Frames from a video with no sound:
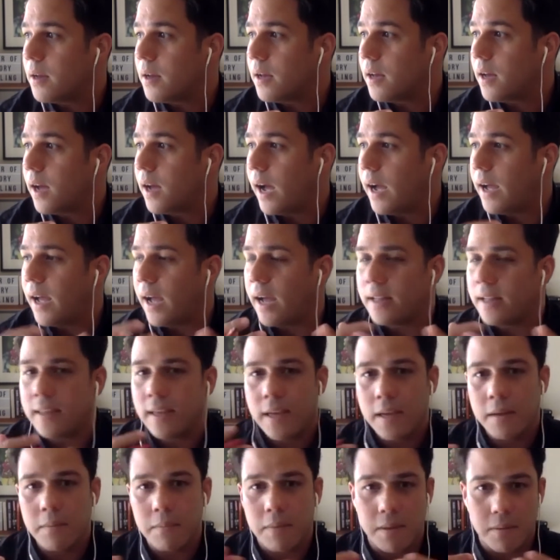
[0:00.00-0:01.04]
I
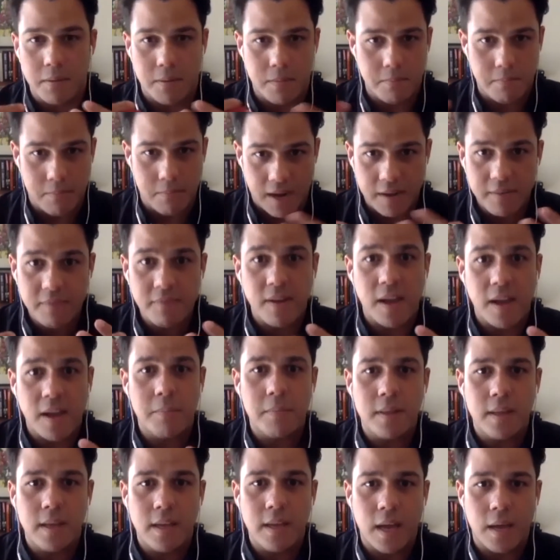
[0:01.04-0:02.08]
think in my
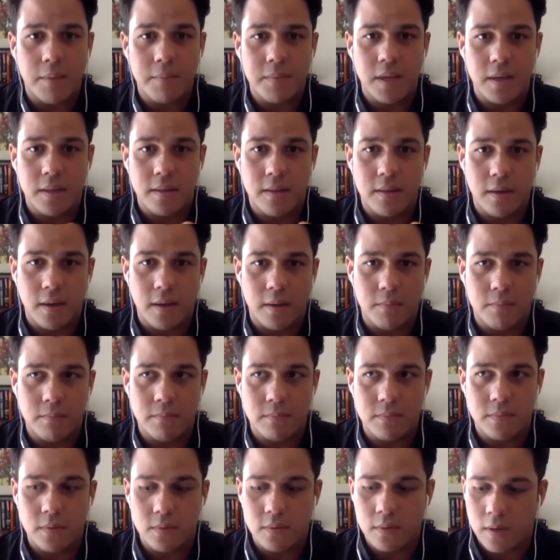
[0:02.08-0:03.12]
family, I'm
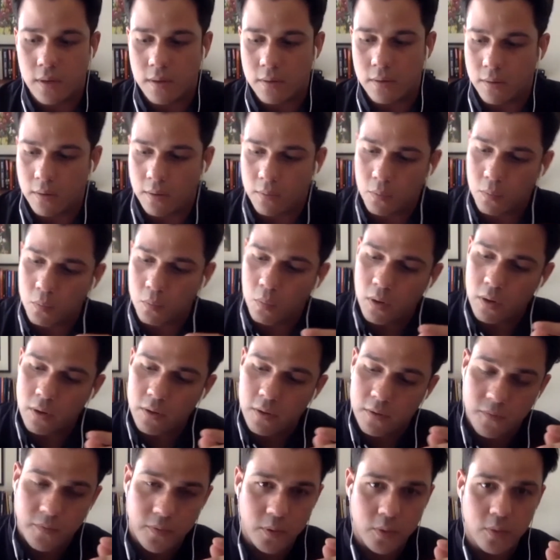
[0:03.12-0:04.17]
I'm one of
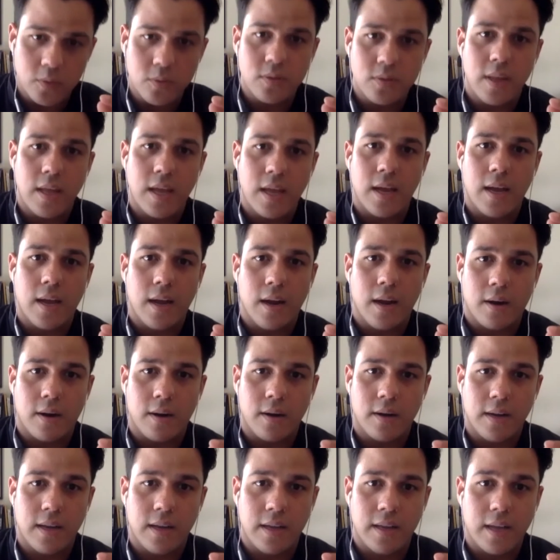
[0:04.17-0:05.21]
the few that
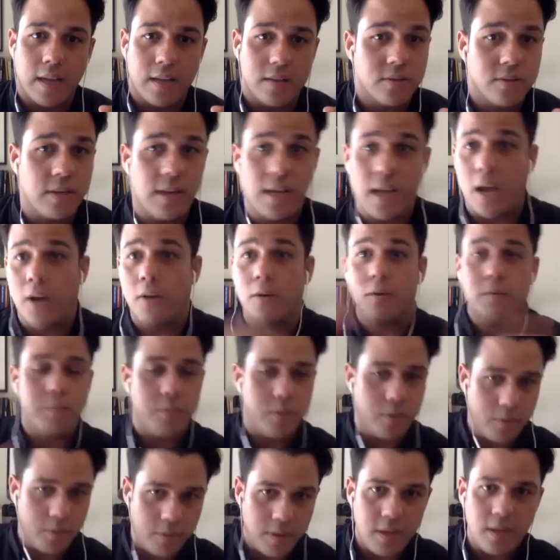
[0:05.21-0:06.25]
are like actually out of
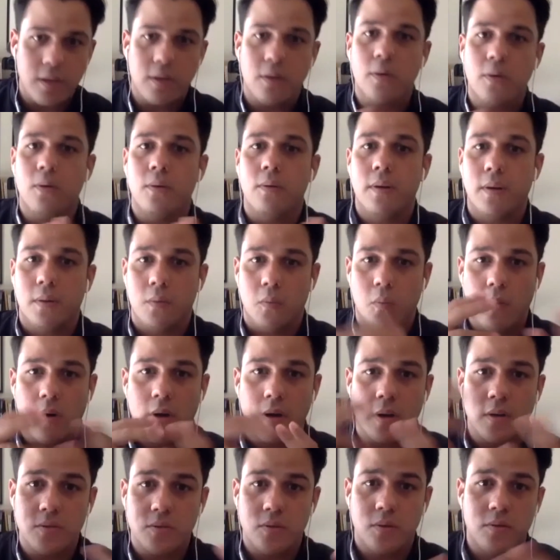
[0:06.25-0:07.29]
Puerto Rico and
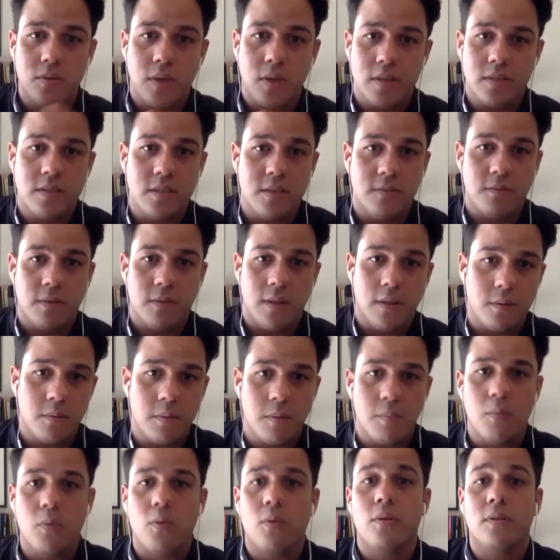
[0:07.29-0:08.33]
wanted to achieve a little
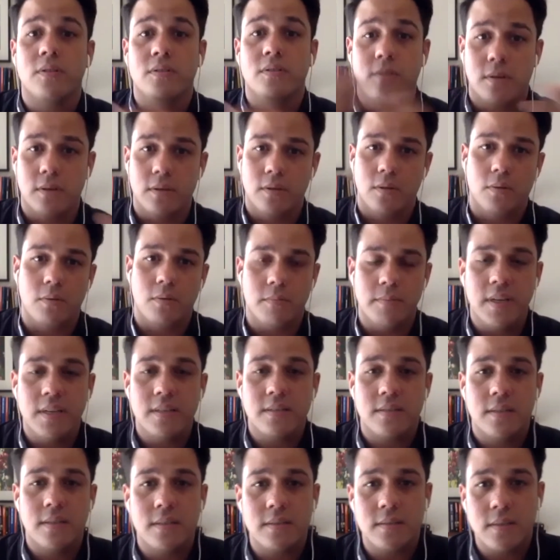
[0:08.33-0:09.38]
bit more and started their own
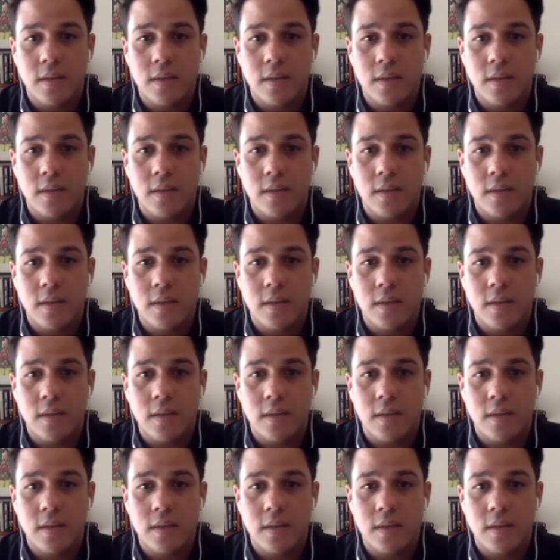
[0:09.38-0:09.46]
business,